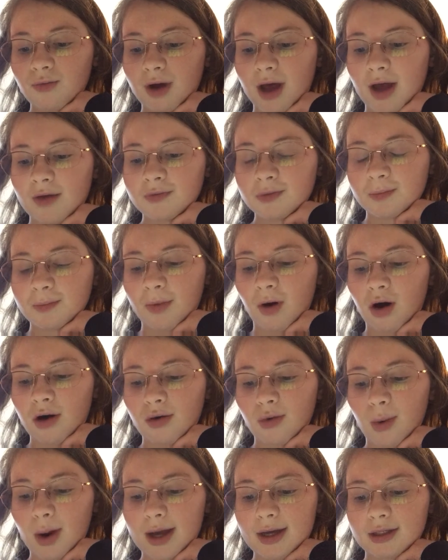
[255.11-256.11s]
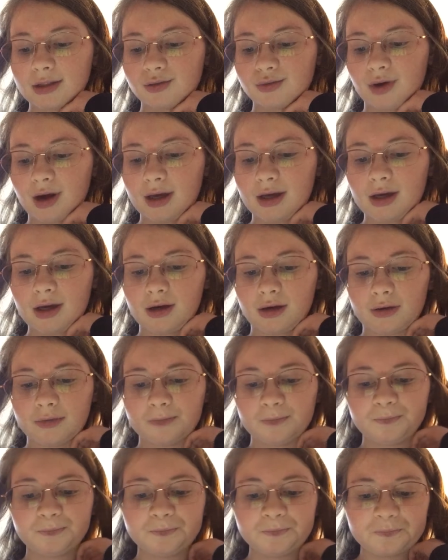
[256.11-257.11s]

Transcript: we'll have to part ways right here.